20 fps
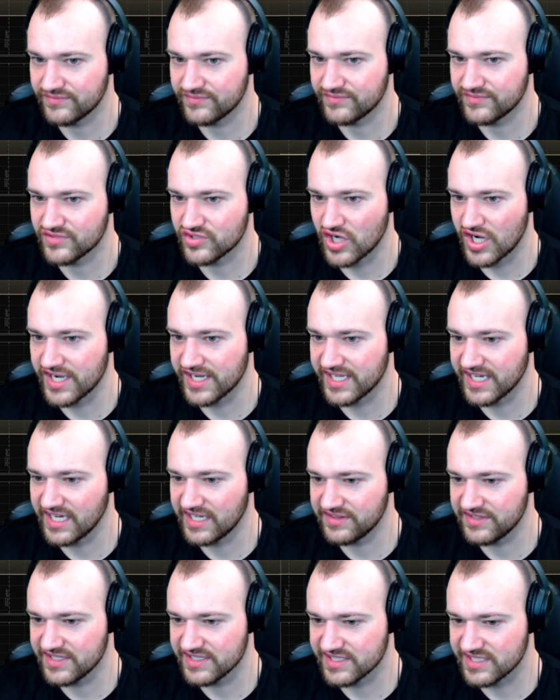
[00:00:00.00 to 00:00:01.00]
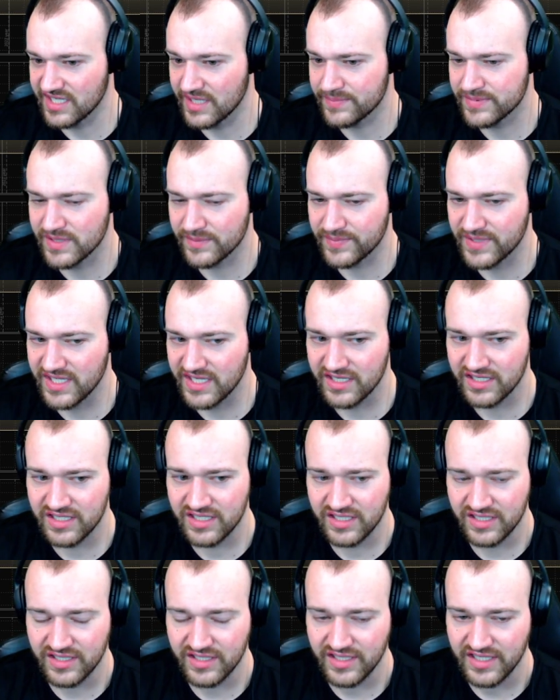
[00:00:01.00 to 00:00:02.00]
trying to get in these dips up here,
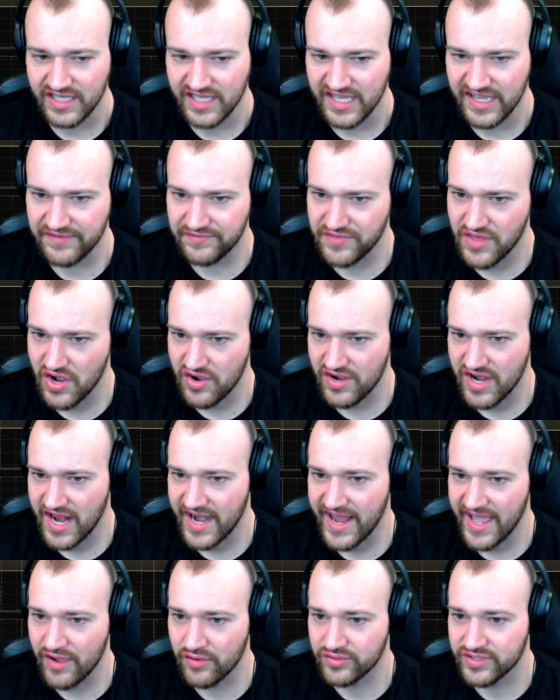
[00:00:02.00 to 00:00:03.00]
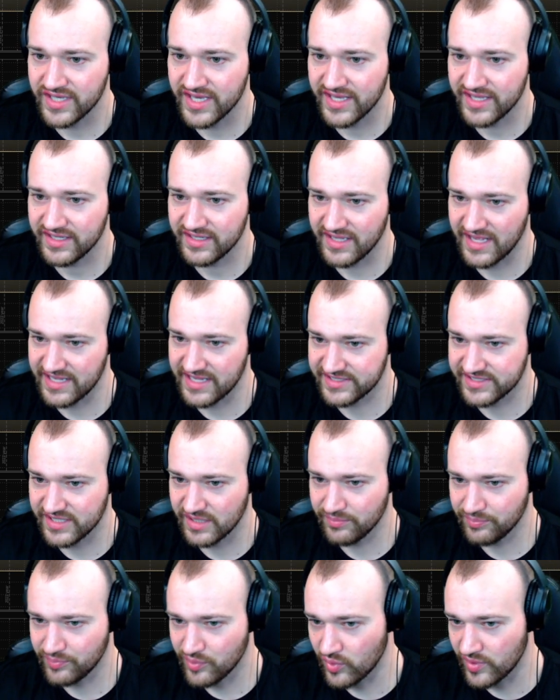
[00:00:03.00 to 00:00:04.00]
if they're not out yet, at
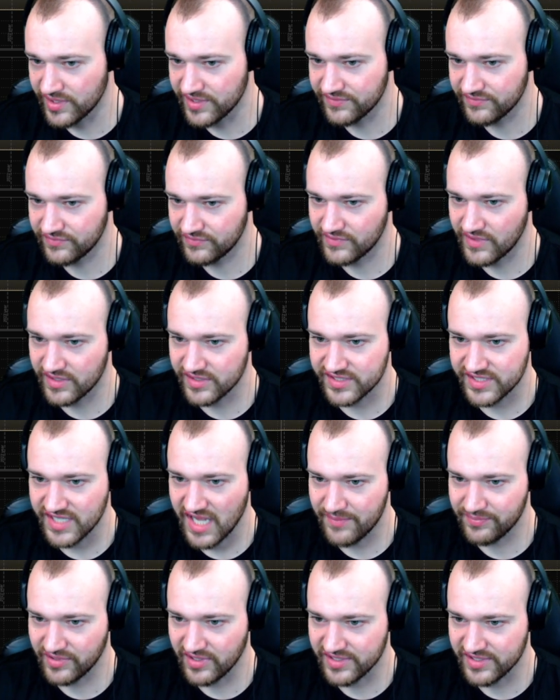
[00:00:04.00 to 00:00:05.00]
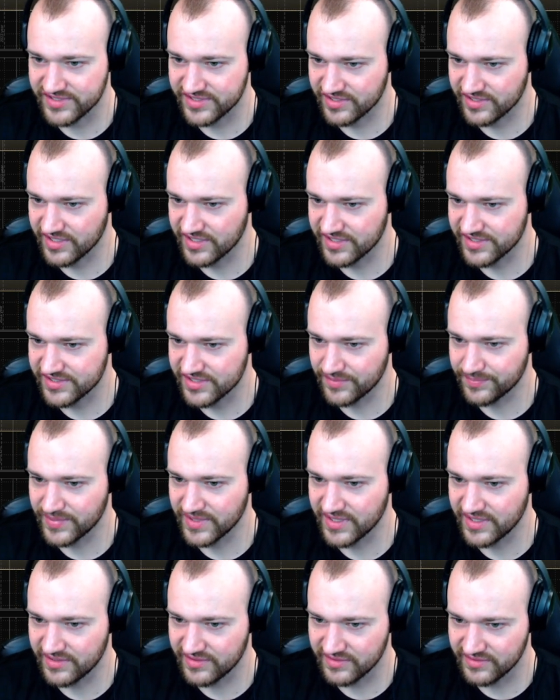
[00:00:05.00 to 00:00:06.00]
some point their stop losses are going to
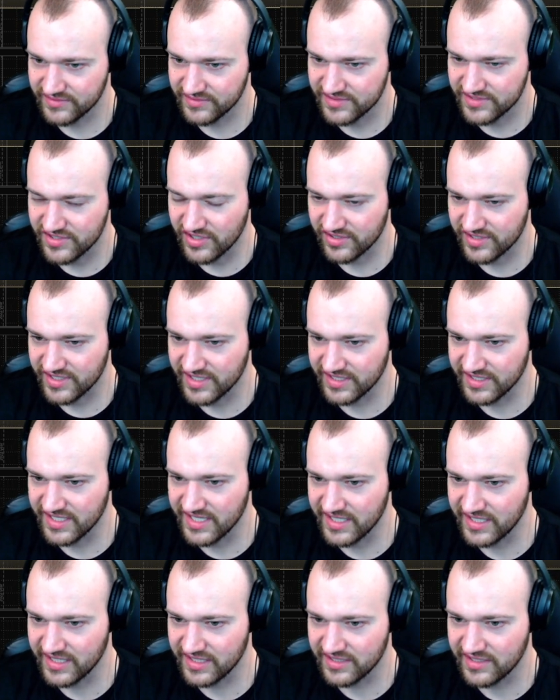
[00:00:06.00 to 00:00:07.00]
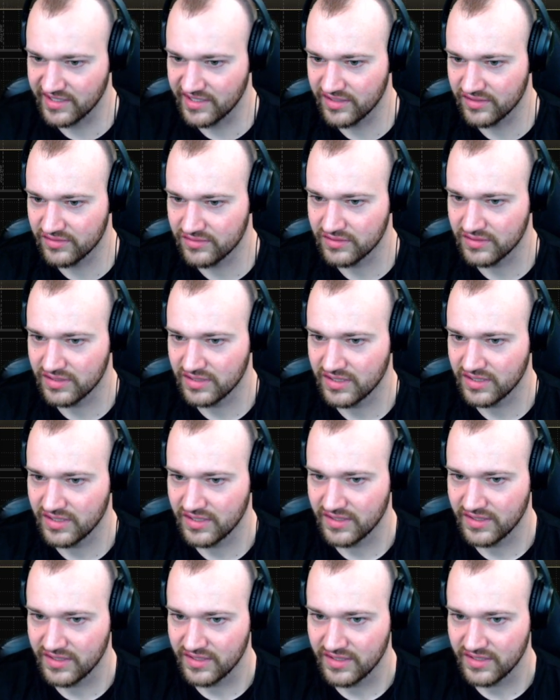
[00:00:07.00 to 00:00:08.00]
start getting hit, you know?
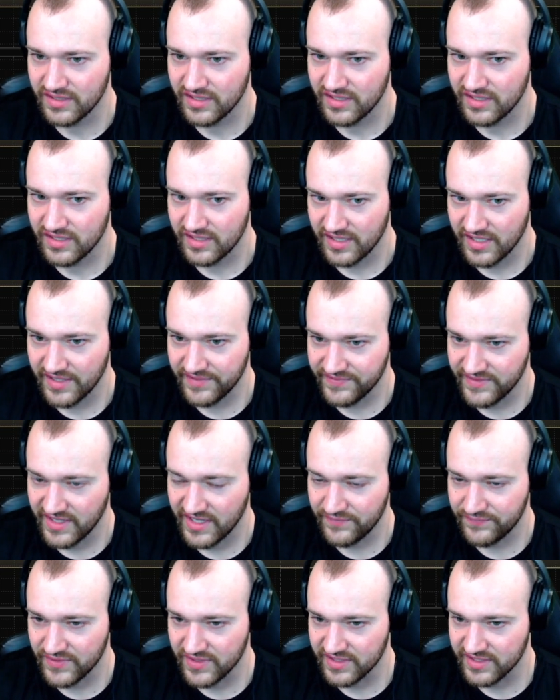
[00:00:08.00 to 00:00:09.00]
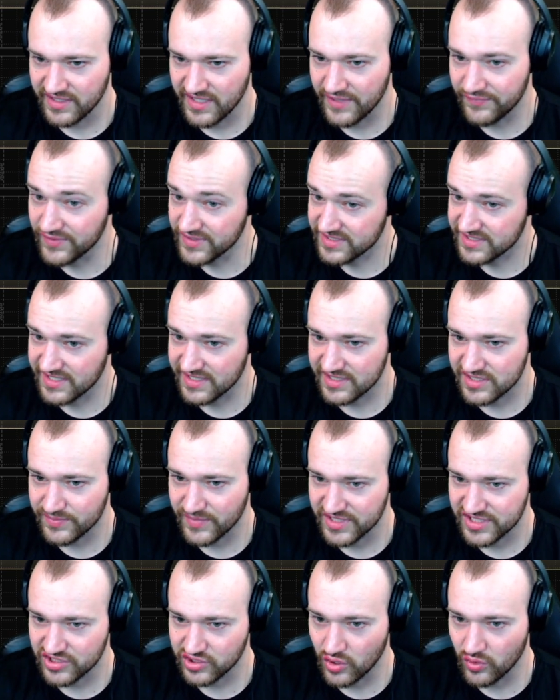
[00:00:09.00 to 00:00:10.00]
And then if it sinks
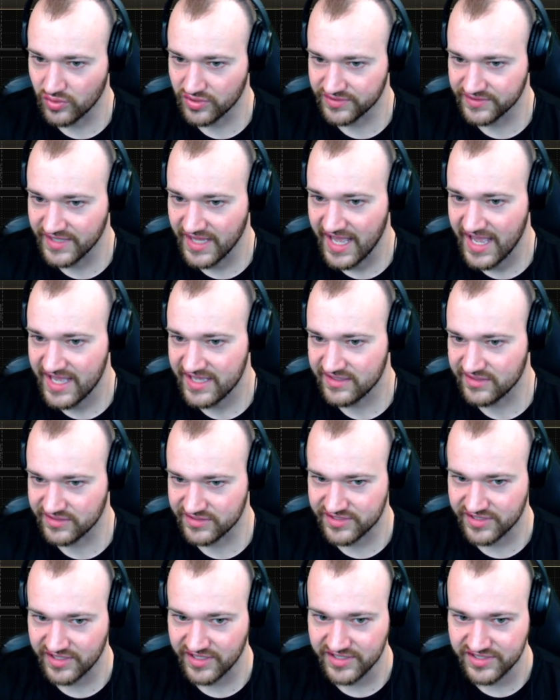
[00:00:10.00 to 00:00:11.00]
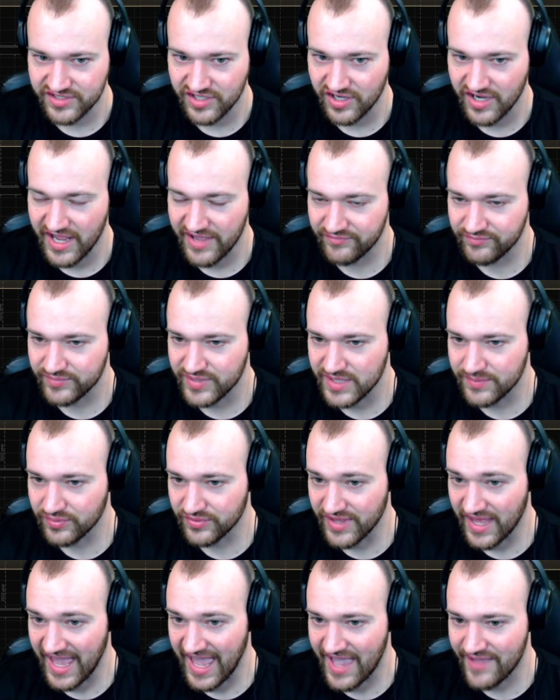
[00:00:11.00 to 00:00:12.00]
much lower than that, you're going to start having people
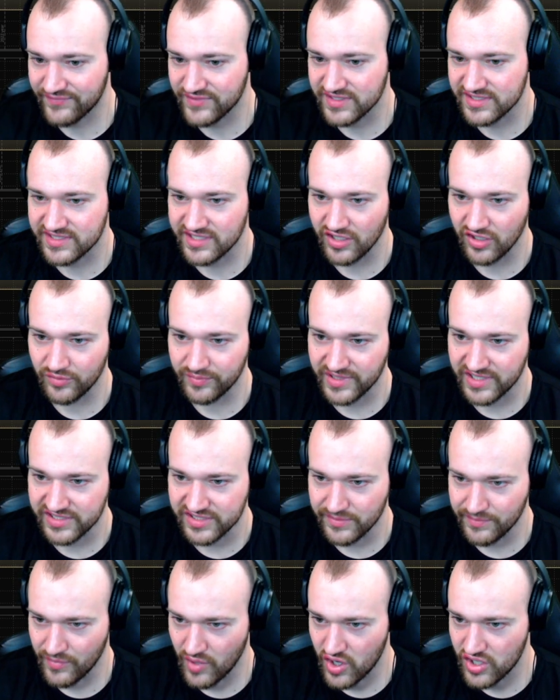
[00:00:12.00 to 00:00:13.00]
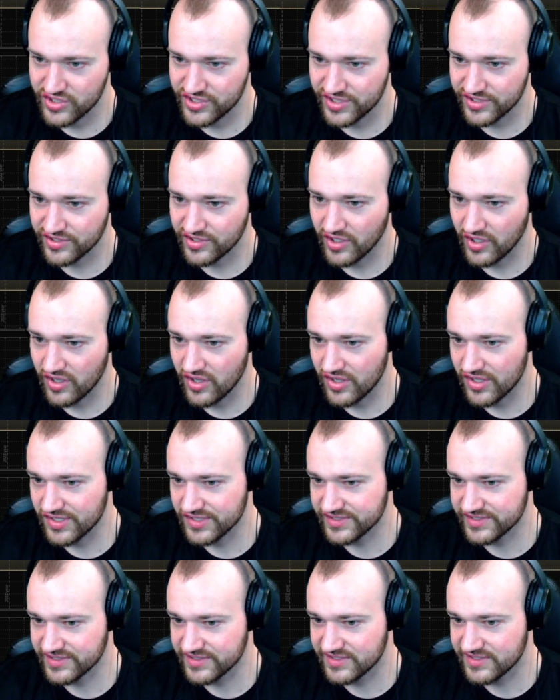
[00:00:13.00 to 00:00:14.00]
that have to sell because of margin
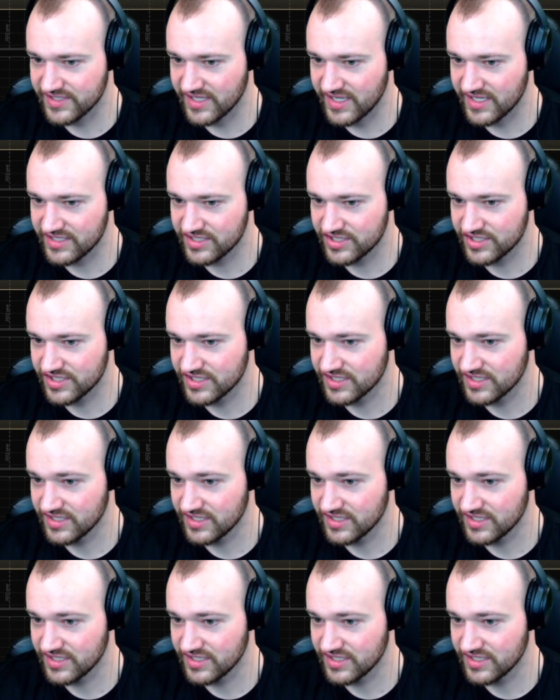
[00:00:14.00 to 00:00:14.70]
calls and such.